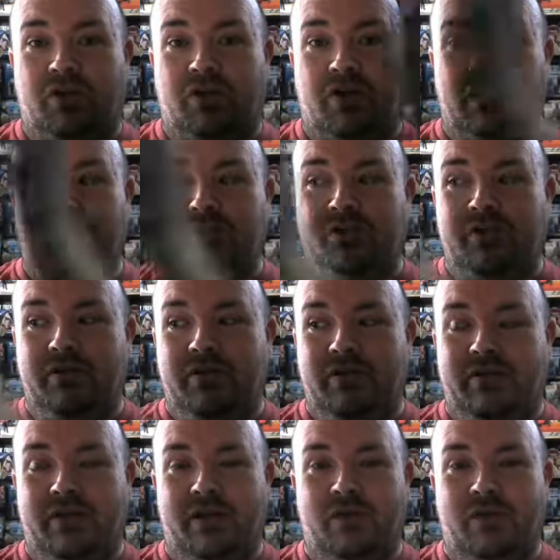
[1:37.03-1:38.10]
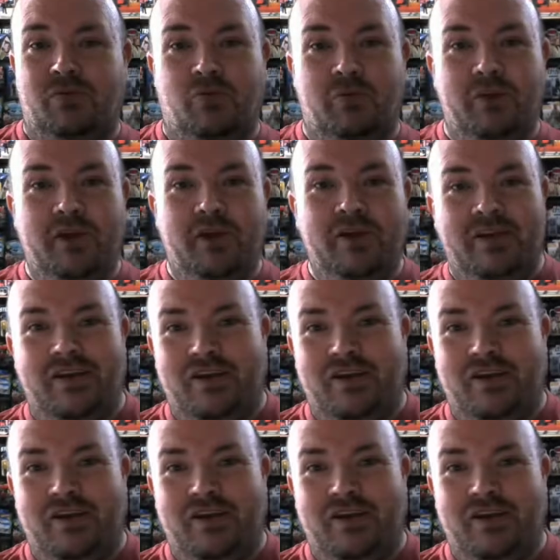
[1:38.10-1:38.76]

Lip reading: collection, thank you, Obi,